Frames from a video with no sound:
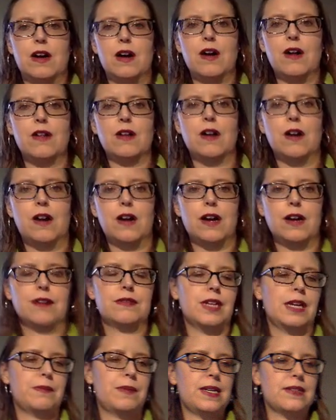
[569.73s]
all hard,
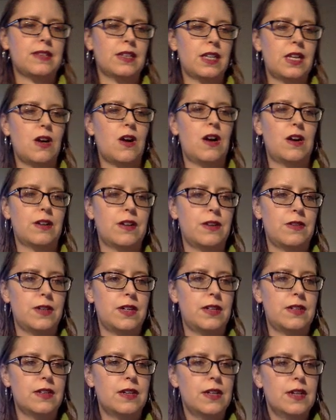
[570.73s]
like basically hard
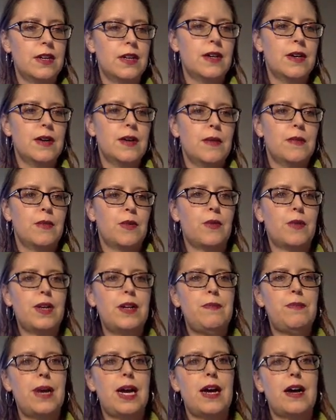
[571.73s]
coded. Well, what
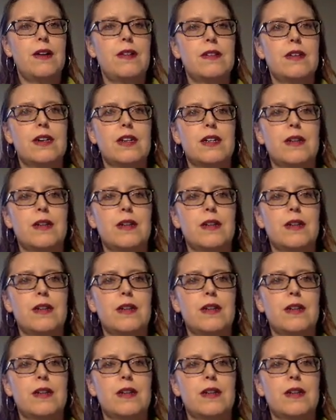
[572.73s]
about a